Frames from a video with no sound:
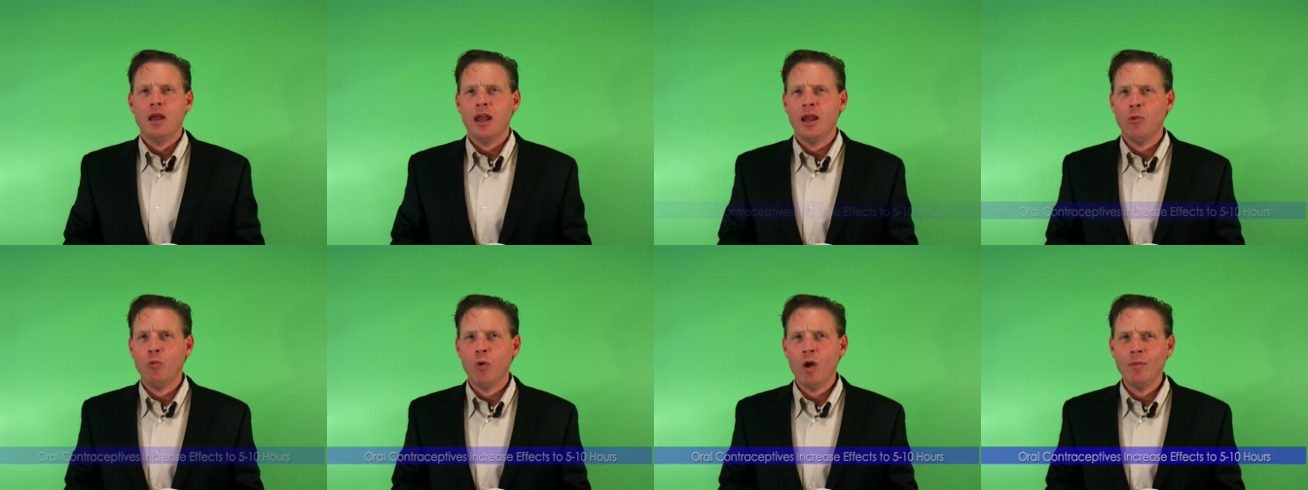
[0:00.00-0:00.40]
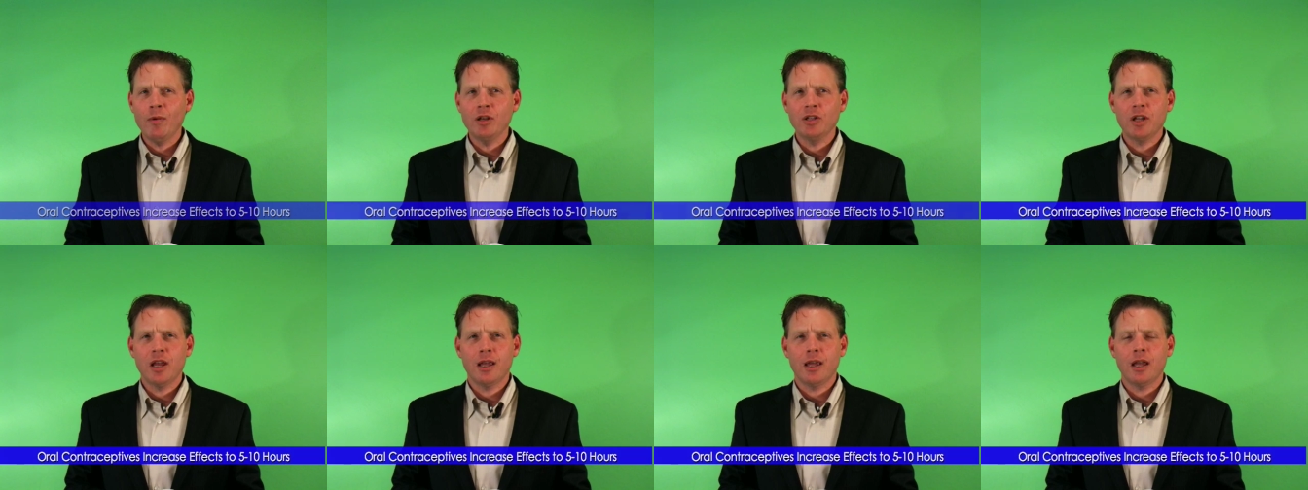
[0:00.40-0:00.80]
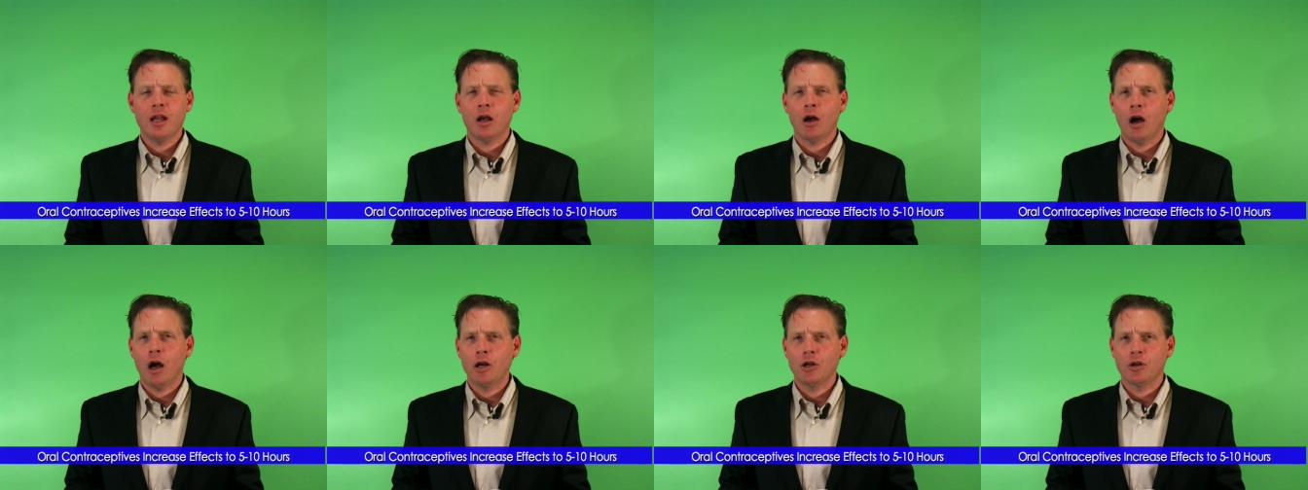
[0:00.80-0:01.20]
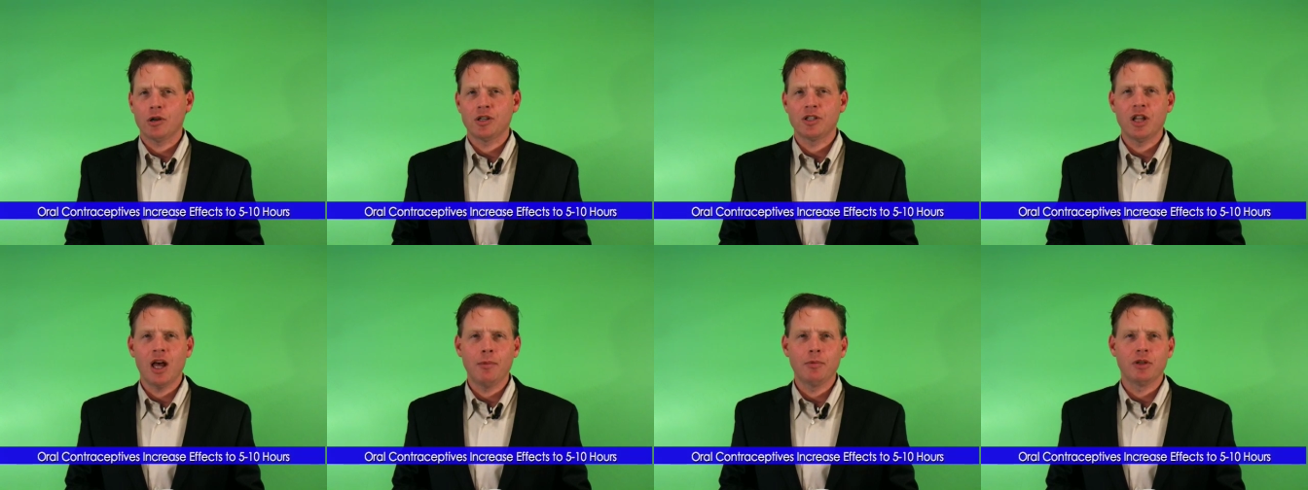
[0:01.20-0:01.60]
In women taking
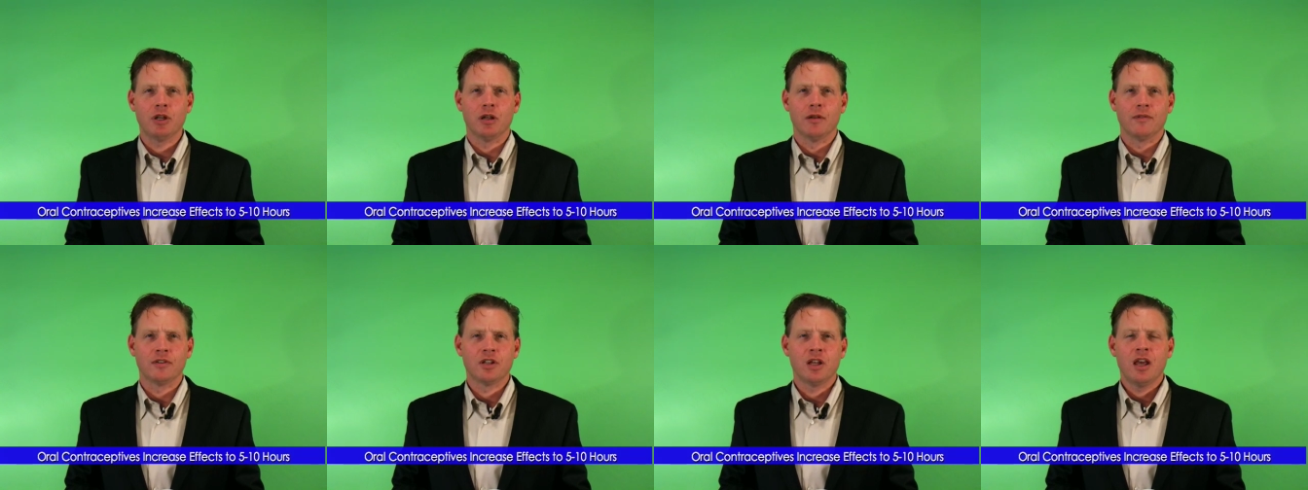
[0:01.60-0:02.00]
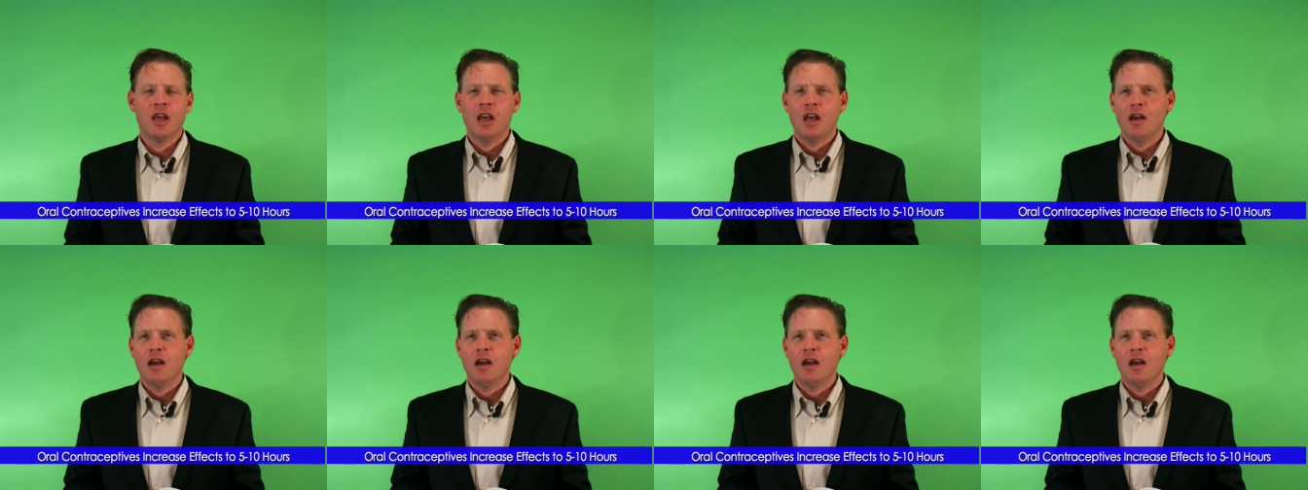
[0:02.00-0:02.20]
contraceptives,